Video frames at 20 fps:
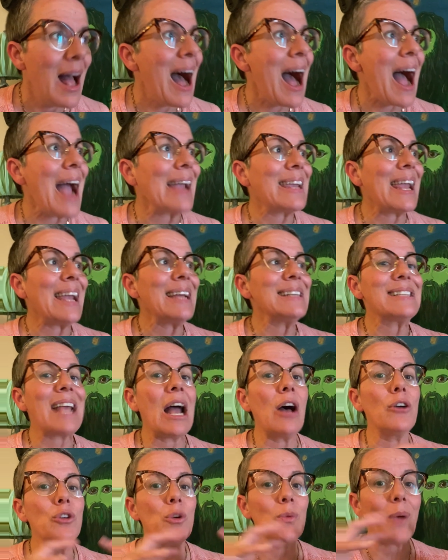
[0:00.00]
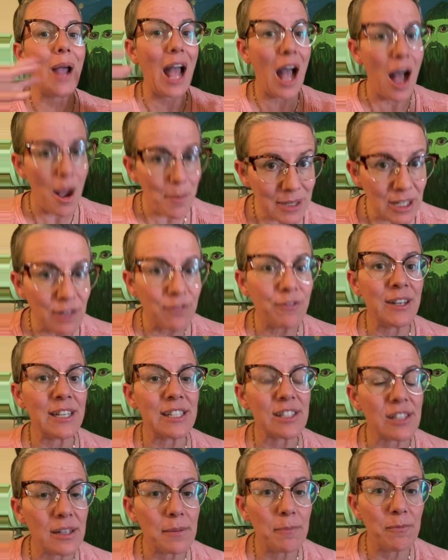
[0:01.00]
I can't tell you how many
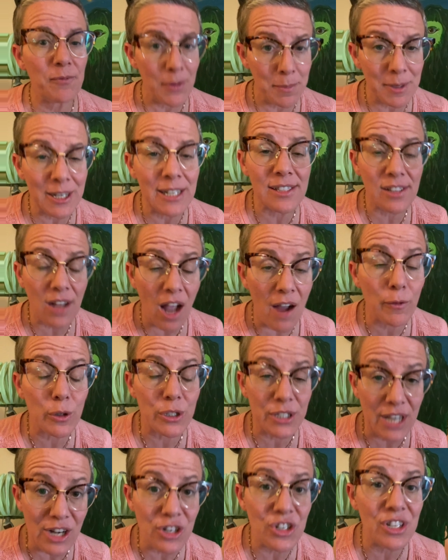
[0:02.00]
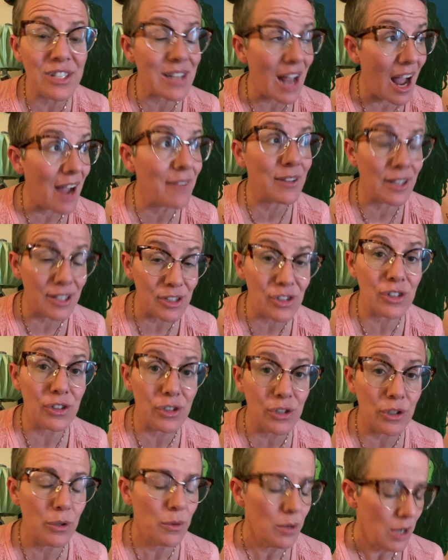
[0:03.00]
feminist conversations I've listened
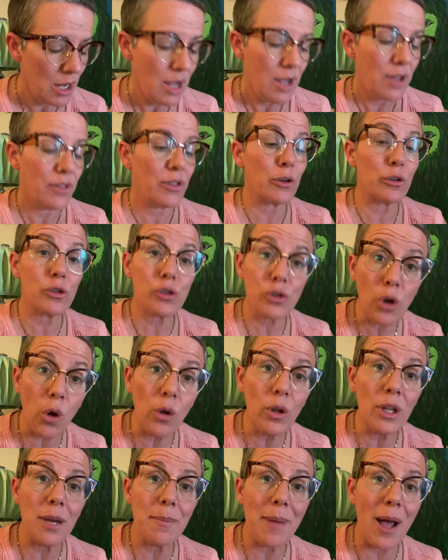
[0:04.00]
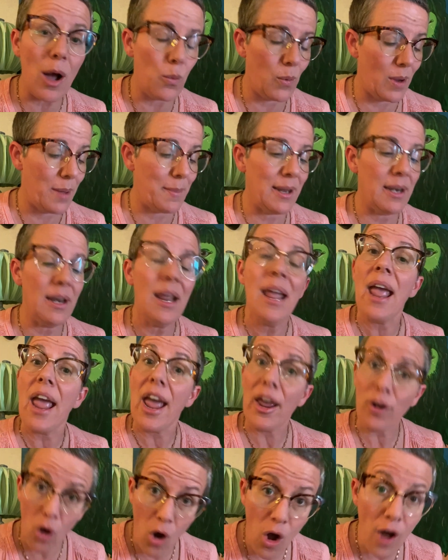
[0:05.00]
to that are solely about women
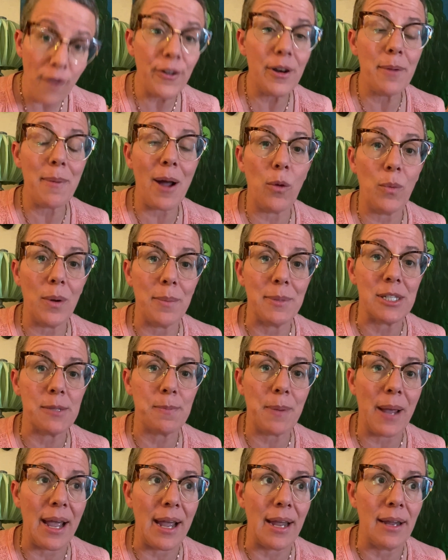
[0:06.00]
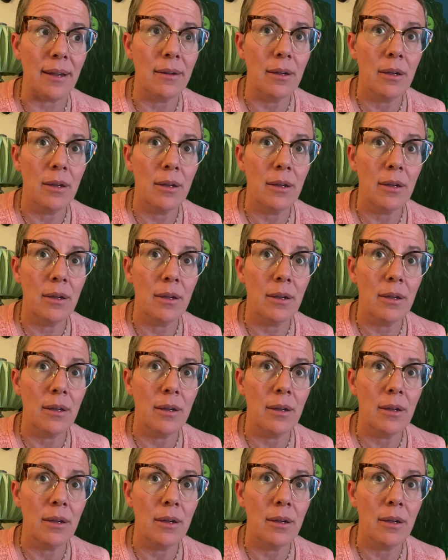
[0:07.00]
and often about women's pay.